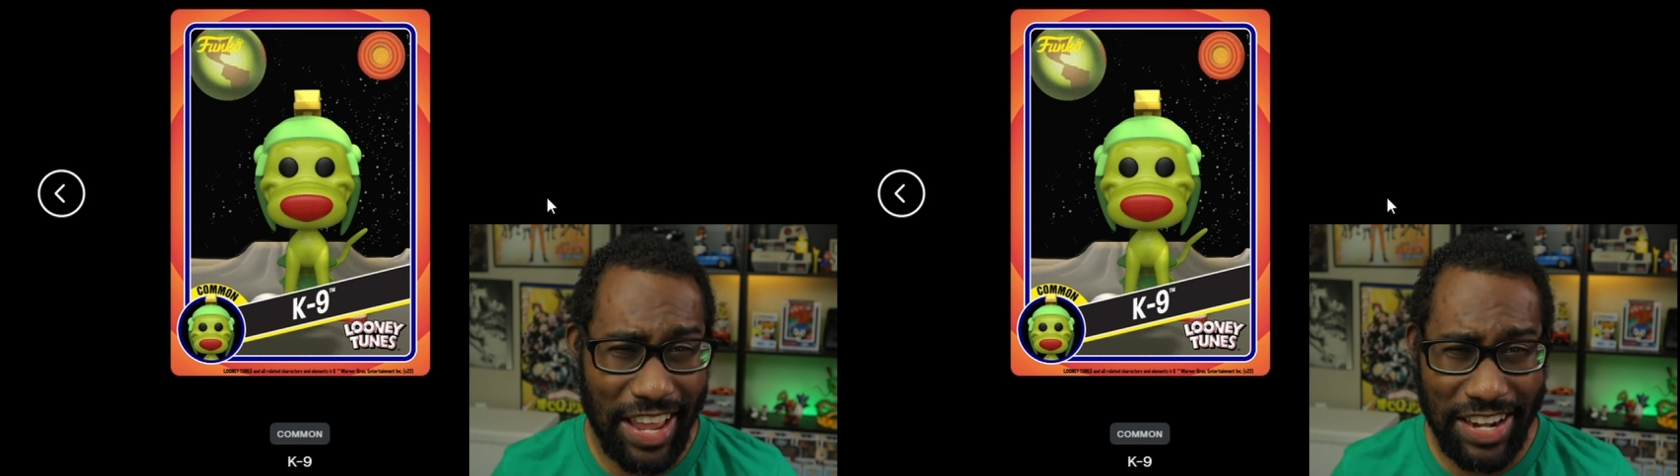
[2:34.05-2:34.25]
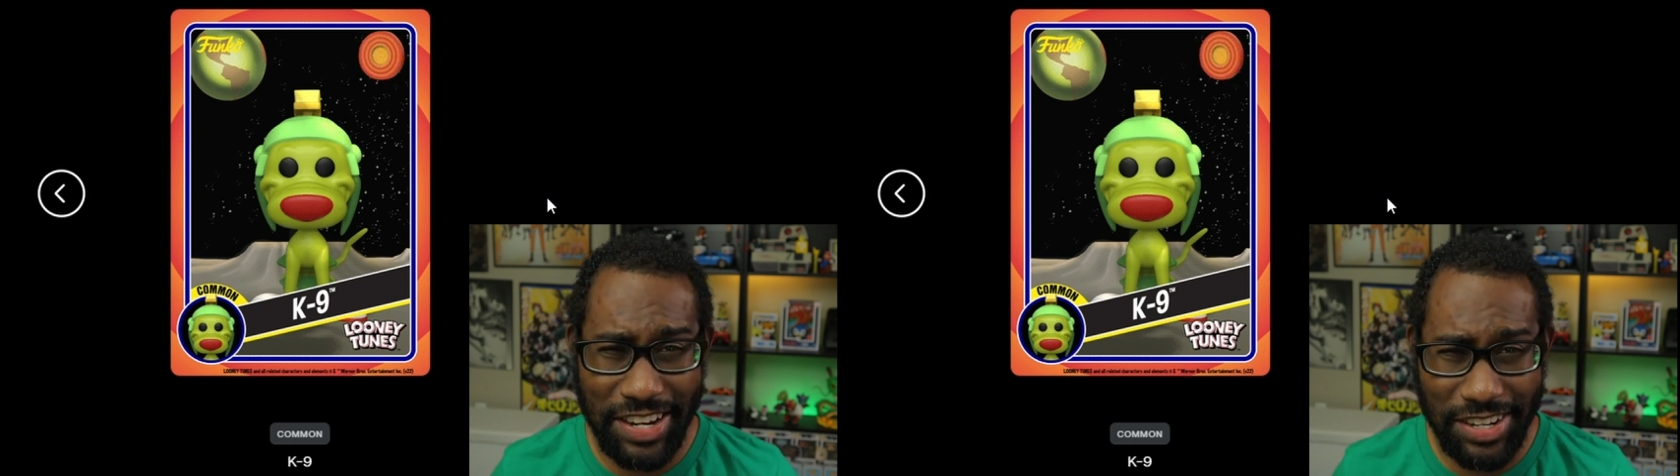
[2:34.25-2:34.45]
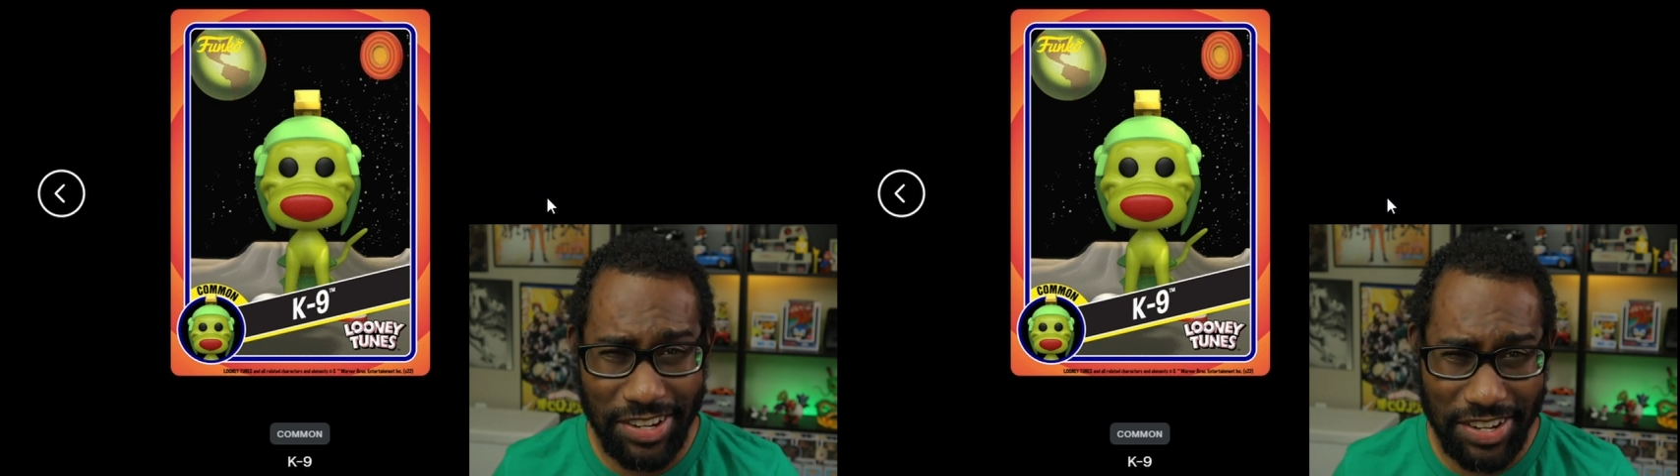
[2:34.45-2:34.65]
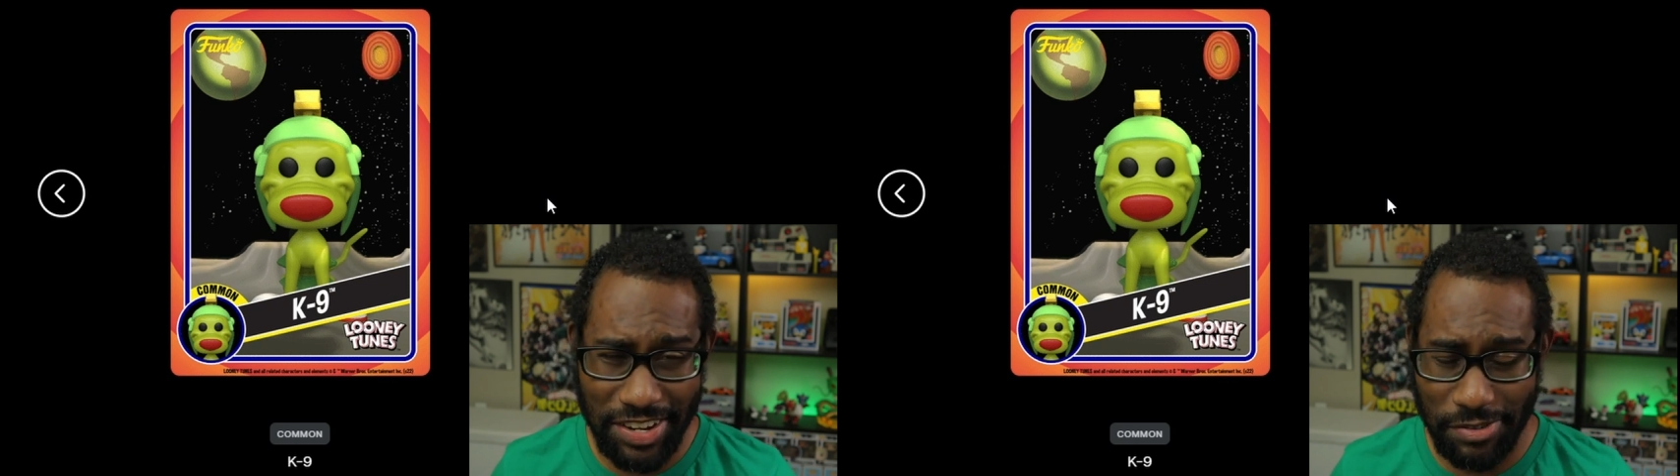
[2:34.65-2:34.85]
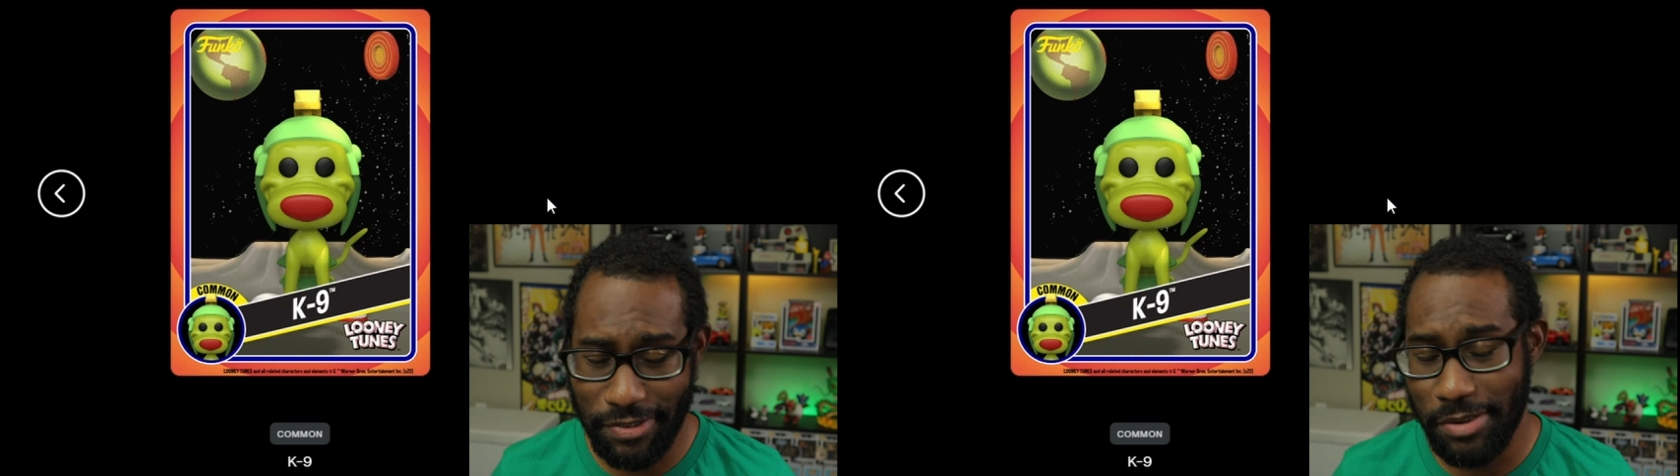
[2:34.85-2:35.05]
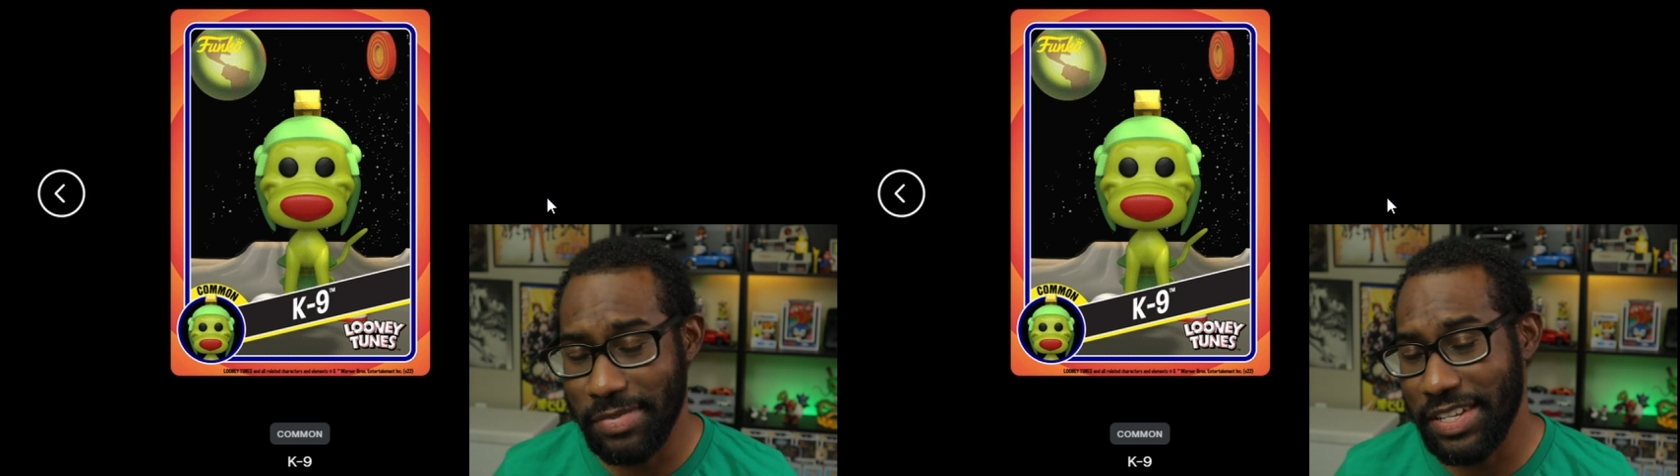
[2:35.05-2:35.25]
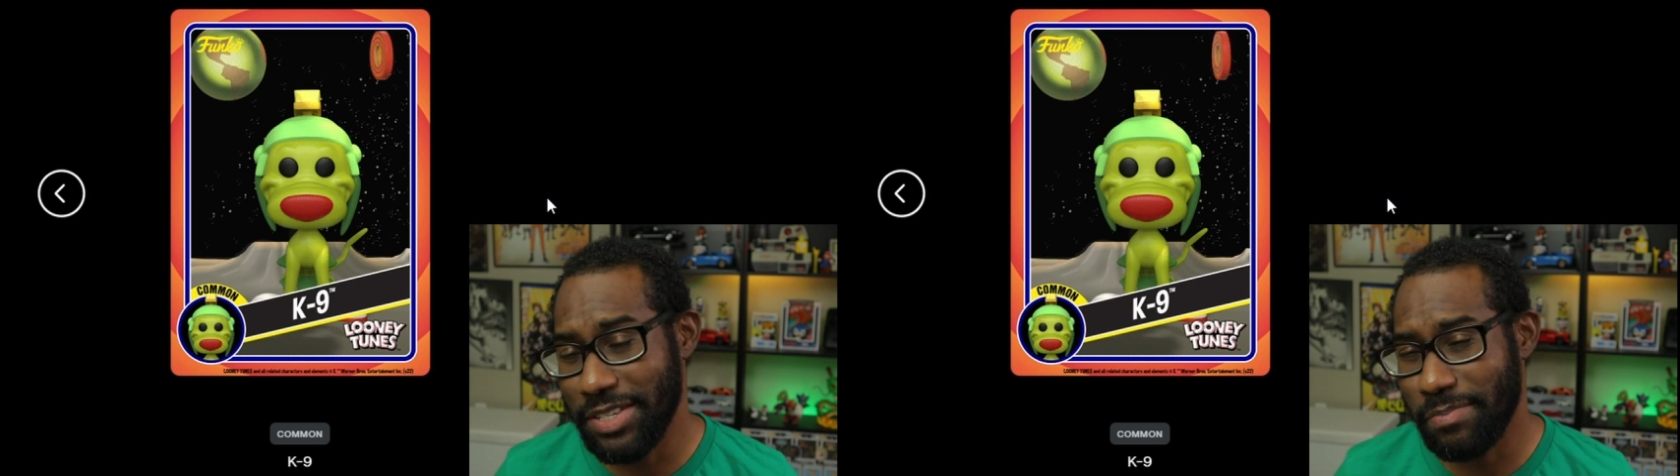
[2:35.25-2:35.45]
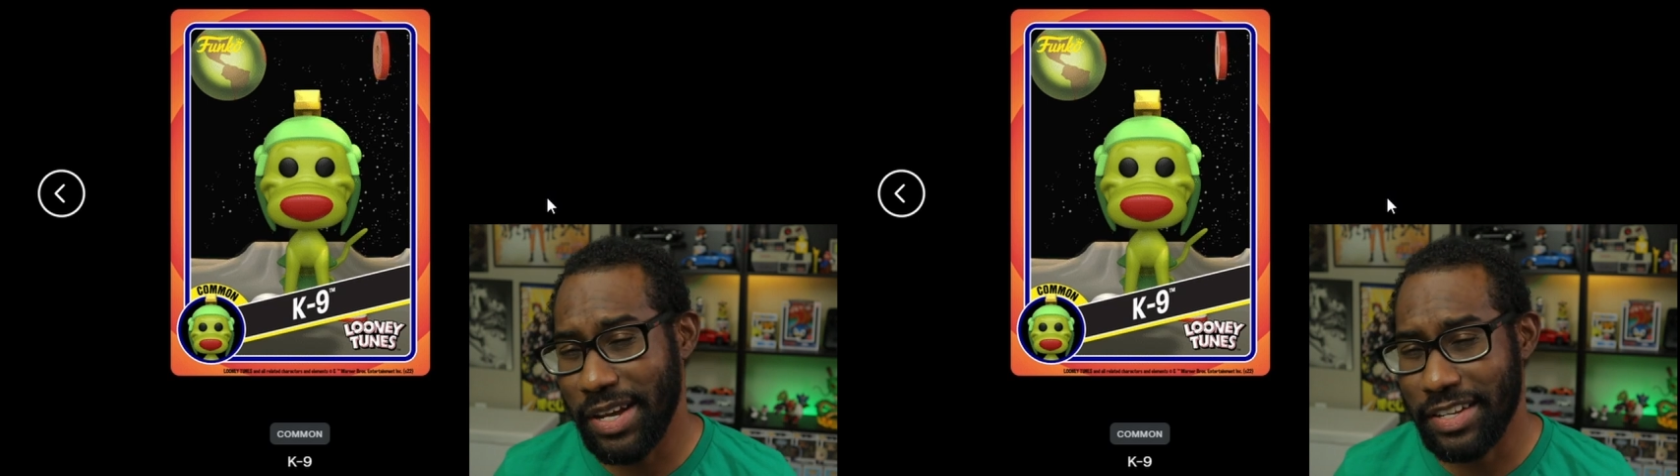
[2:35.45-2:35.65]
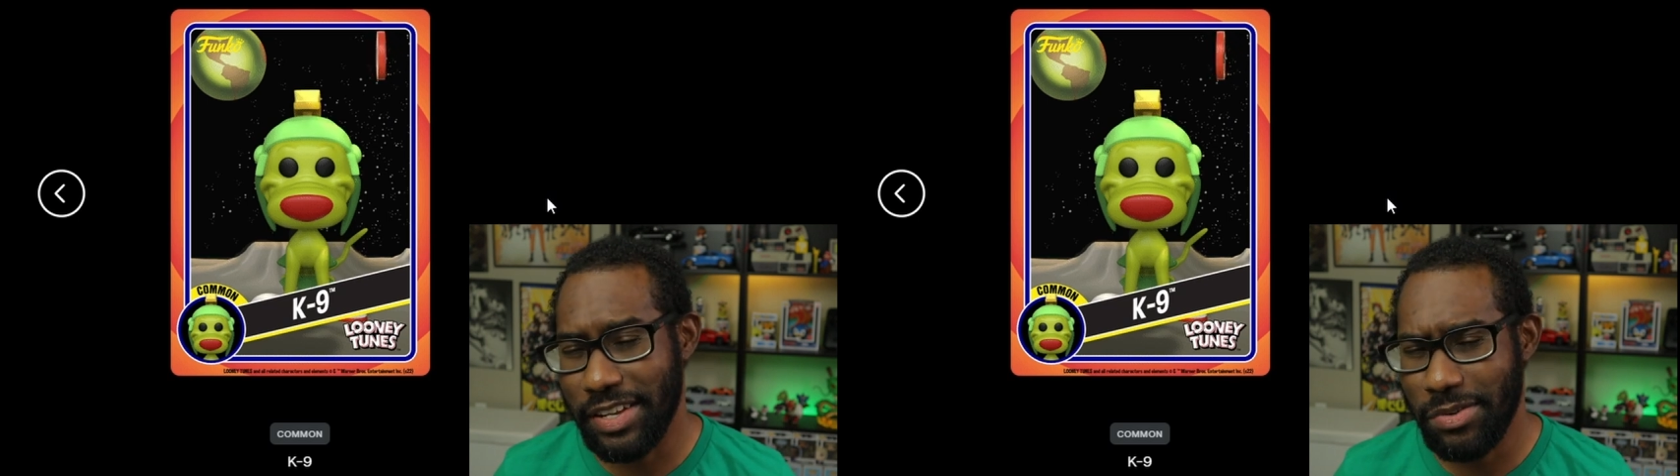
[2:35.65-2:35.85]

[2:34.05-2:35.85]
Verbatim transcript: any luck from these packs.